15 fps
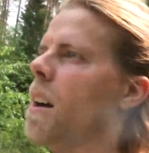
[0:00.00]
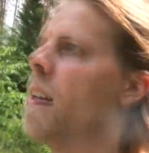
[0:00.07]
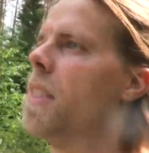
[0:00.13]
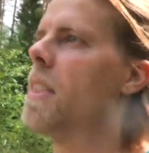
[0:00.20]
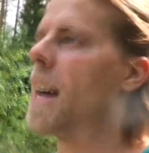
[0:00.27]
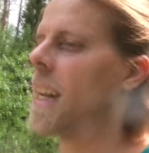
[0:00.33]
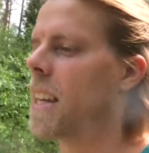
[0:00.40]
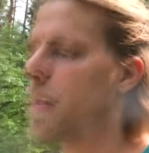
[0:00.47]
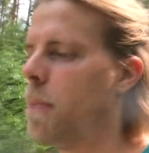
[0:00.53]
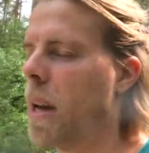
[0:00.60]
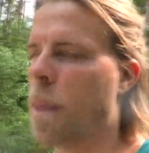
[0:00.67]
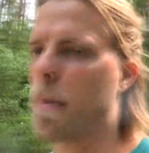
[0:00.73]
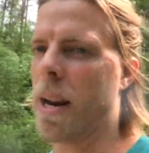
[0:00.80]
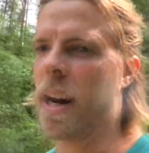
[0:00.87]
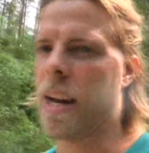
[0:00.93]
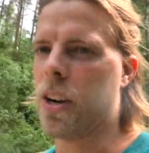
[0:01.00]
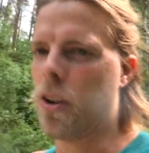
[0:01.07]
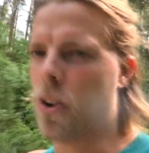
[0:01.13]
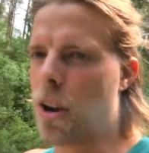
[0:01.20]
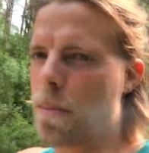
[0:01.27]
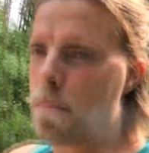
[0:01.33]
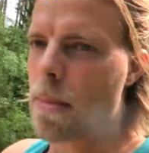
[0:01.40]
that can be applied
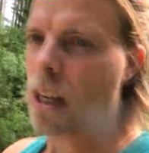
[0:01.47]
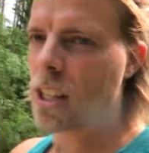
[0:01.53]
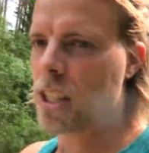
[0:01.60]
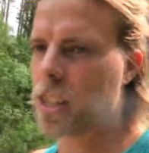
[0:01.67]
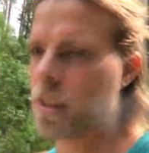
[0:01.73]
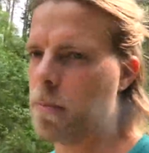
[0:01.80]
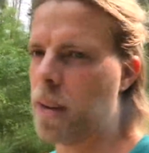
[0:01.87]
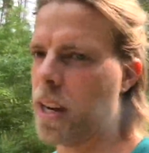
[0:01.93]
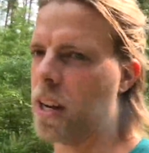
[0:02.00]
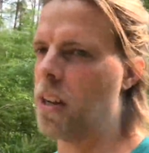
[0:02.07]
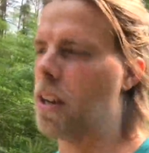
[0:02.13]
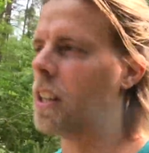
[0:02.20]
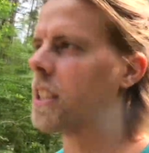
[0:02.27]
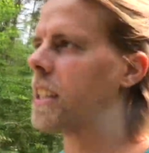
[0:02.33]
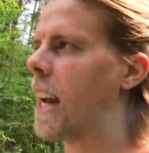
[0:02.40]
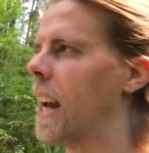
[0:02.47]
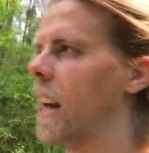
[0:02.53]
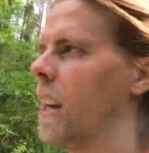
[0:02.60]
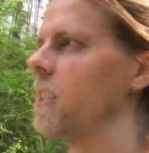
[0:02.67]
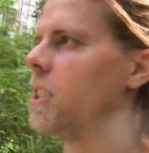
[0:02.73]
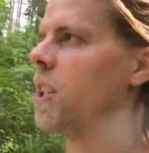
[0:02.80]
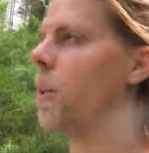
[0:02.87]
on a much bigger
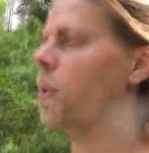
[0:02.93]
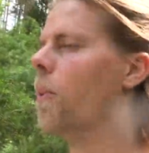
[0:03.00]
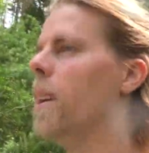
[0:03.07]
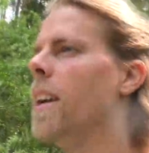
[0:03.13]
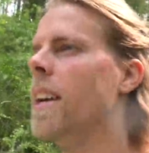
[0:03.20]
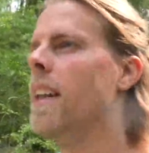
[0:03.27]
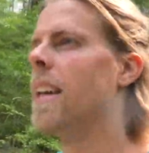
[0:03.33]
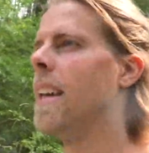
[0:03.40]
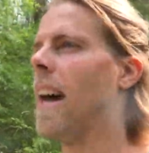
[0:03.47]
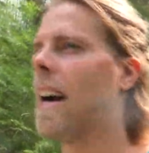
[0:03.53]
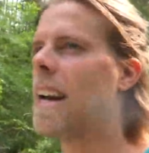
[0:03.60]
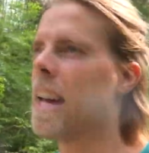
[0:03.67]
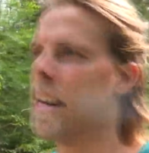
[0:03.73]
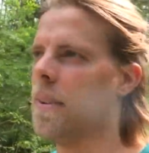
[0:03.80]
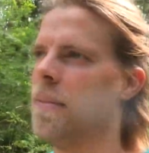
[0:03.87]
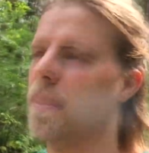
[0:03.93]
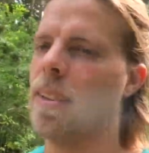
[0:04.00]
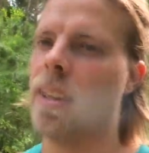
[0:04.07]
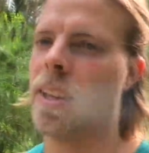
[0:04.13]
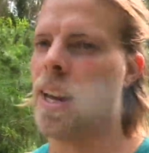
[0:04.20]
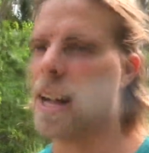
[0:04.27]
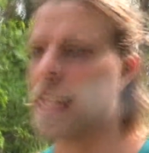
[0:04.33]
scale. So again,
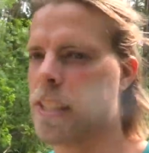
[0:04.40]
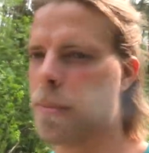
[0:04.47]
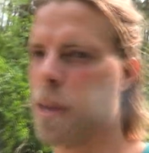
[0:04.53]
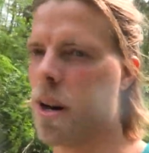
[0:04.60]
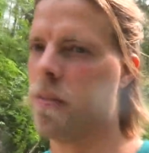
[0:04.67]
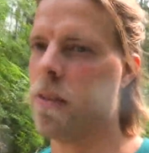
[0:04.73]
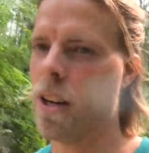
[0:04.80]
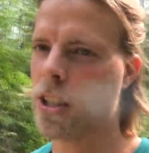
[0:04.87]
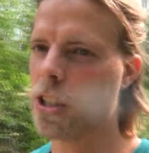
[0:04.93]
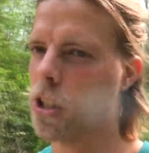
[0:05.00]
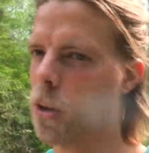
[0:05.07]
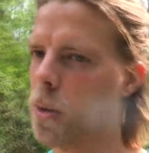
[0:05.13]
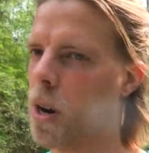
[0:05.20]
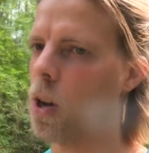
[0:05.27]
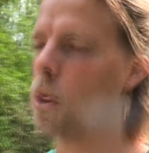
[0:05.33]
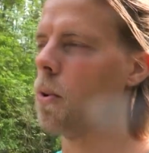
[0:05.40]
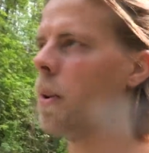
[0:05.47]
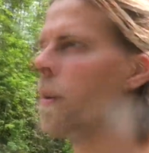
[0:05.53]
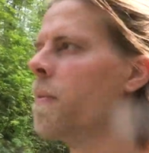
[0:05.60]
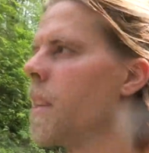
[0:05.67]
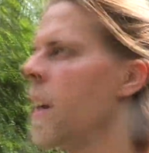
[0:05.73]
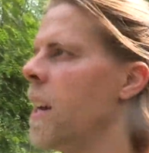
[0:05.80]
as above, so below.
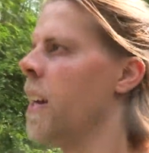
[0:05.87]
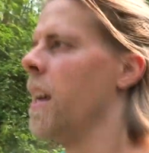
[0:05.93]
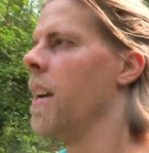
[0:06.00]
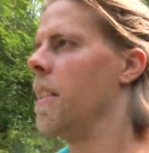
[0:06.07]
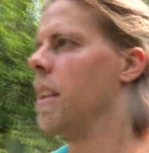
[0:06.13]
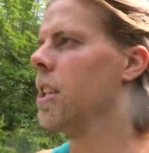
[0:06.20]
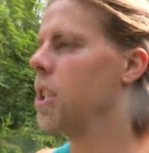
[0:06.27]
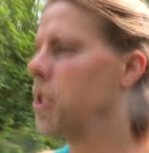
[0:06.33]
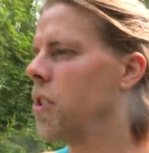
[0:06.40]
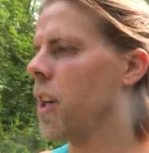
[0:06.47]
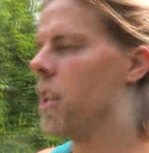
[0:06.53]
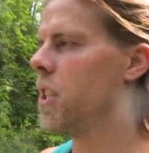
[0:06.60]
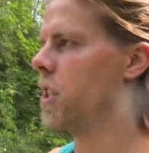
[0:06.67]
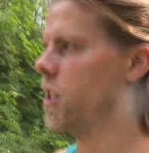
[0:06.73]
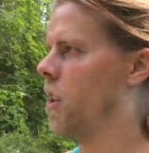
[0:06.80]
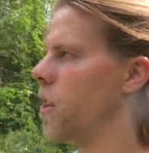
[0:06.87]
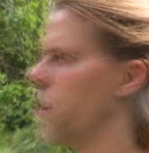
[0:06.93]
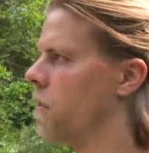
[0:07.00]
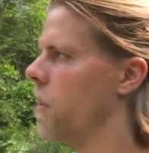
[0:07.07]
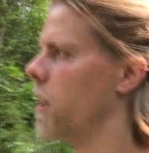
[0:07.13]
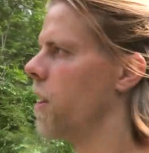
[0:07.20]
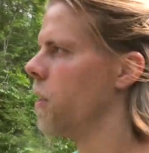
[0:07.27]
The destruction
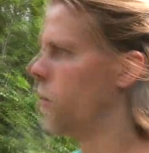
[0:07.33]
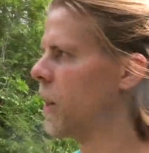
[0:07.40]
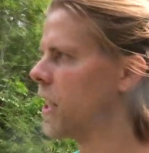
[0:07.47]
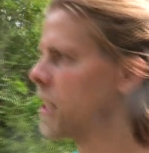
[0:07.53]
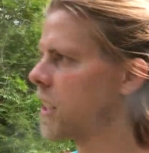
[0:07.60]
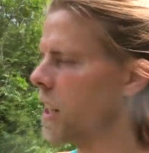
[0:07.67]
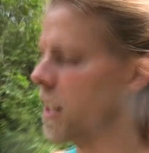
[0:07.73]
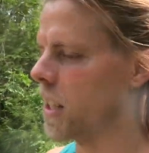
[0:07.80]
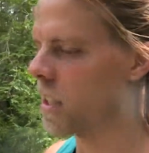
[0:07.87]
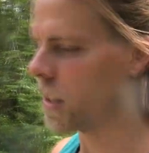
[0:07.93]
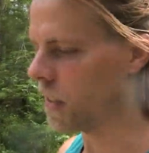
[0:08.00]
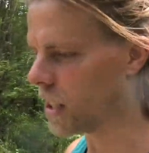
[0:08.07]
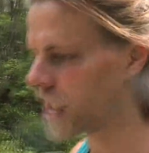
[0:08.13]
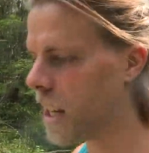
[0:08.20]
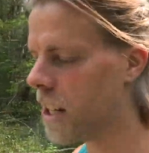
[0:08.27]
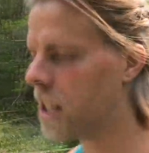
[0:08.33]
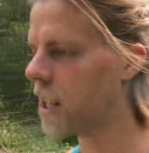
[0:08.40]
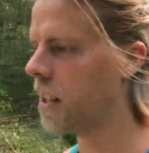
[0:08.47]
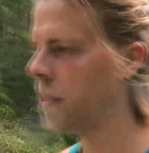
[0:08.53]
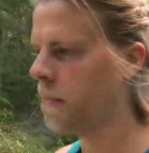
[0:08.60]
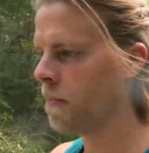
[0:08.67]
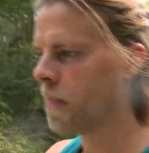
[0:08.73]
of Western
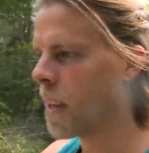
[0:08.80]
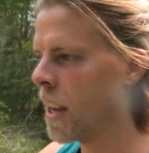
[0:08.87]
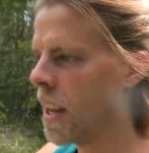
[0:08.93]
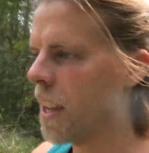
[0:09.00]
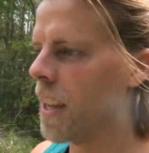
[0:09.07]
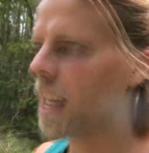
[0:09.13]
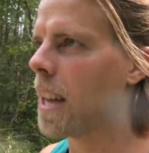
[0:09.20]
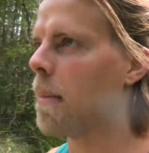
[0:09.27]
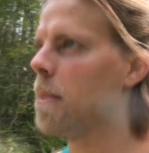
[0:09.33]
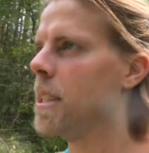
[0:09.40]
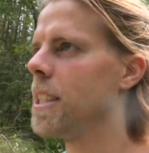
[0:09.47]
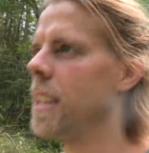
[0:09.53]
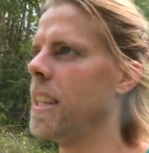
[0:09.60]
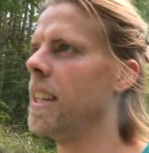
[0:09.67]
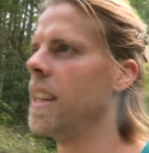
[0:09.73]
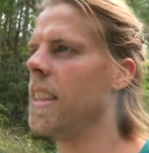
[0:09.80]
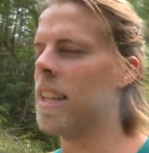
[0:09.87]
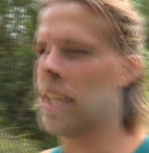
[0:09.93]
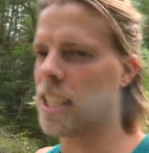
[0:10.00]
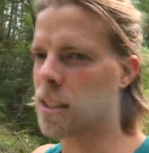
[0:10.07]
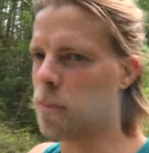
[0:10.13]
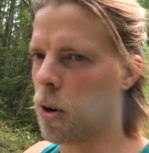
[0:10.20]
civilization can be seen in
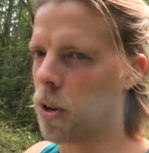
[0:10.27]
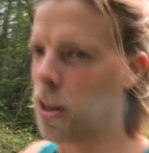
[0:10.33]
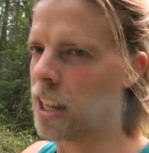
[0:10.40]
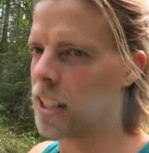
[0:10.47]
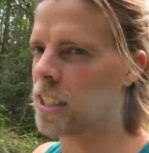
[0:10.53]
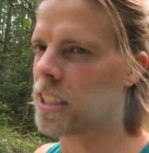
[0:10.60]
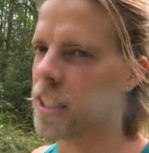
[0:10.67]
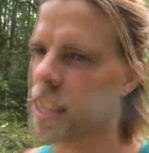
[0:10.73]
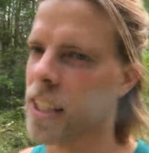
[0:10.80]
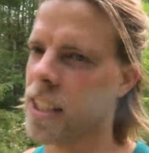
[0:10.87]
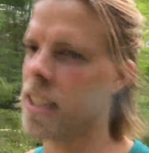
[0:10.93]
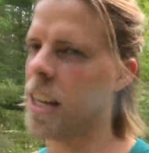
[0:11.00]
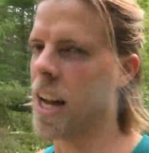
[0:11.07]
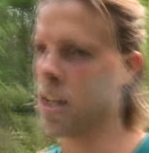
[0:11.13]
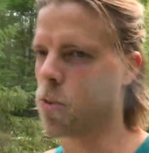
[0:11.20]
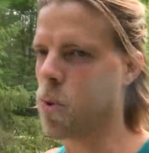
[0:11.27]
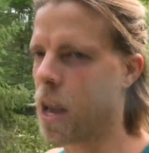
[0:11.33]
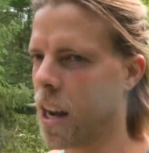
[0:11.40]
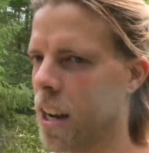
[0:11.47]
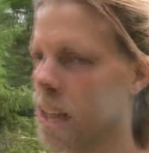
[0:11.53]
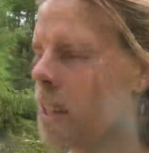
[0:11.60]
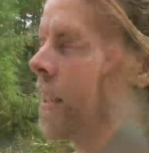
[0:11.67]
these small instances as
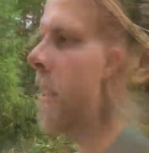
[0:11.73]
well.